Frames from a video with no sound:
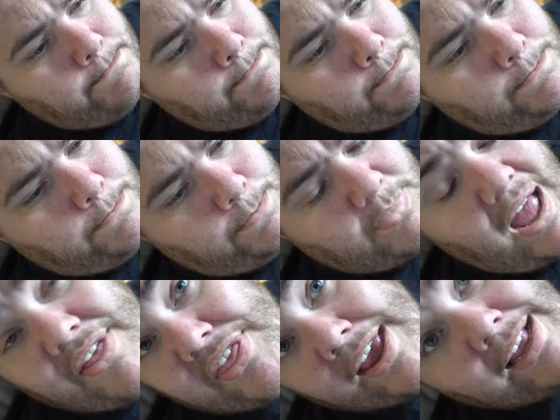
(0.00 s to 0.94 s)
He really does.
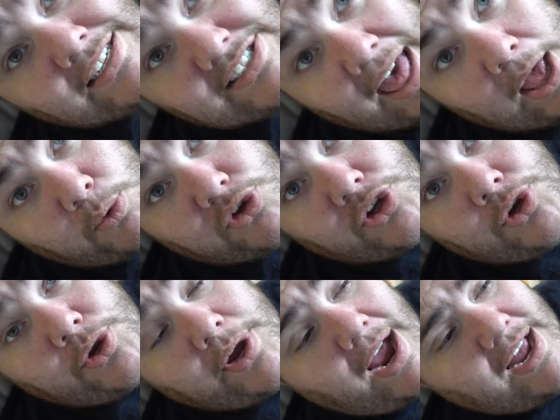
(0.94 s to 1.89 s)
I think it's that too,
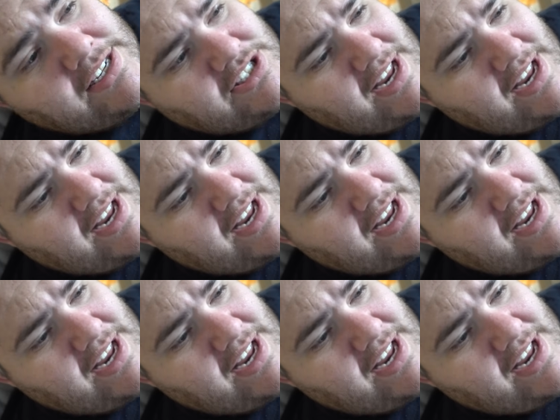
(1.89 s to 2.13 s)
you guys.